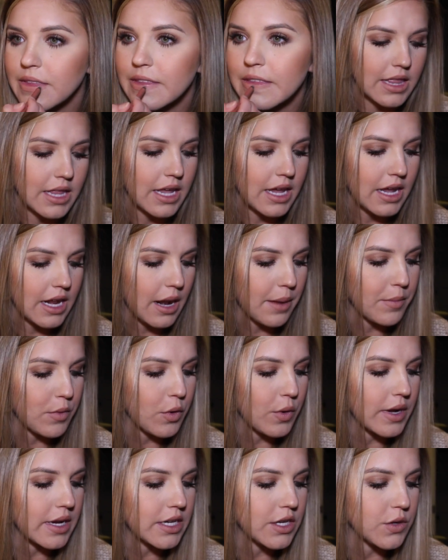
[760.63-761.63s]
And then I'm
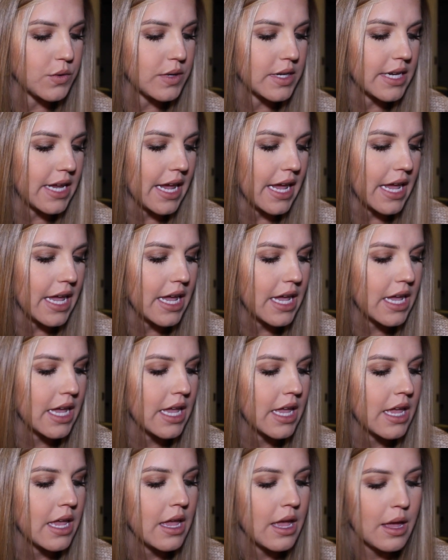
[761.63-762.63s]
going to take
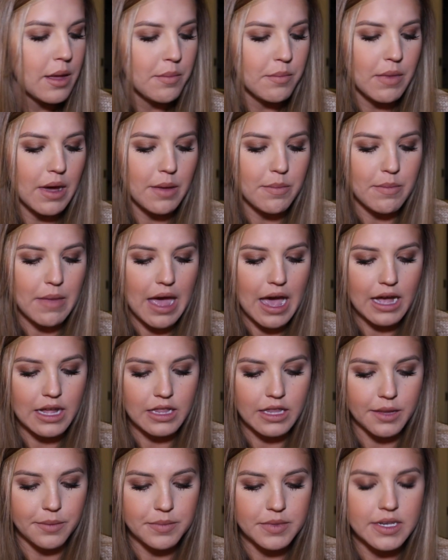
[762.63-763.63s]
my MAC
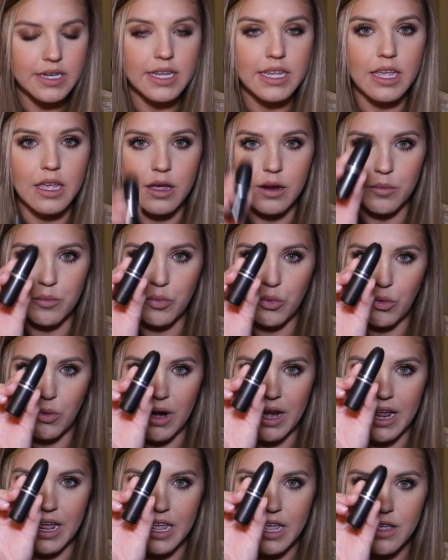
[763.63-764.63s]
lipstick in
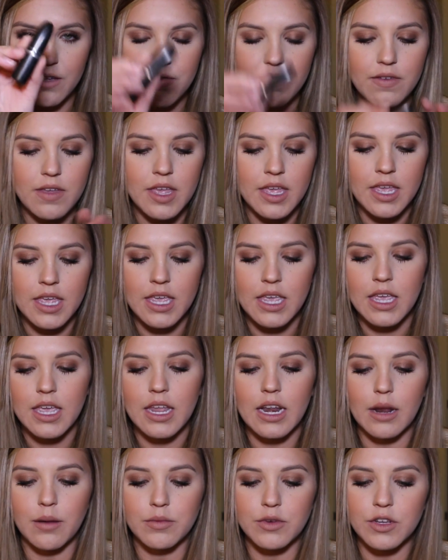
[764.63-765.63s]
Brave.
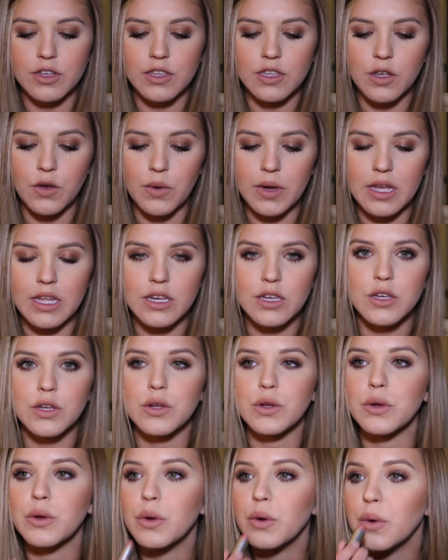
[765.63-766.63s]
I'm just going
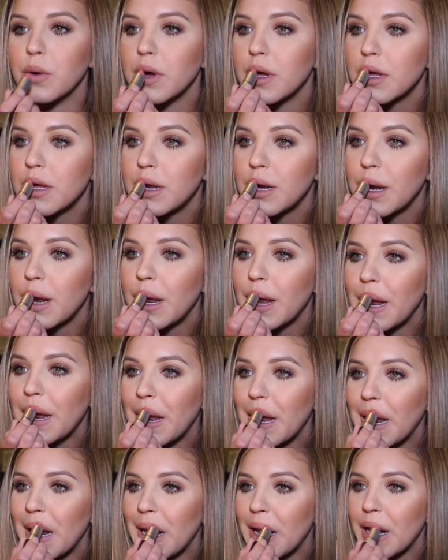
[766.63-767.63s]
to
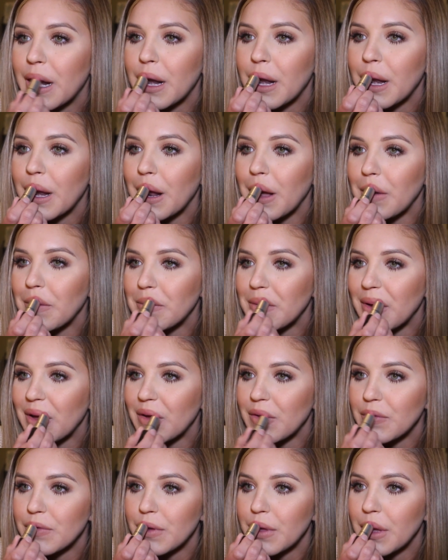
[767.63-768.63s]
top
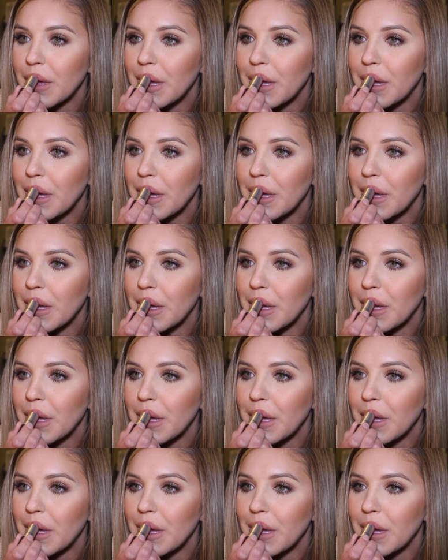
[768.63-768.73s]
off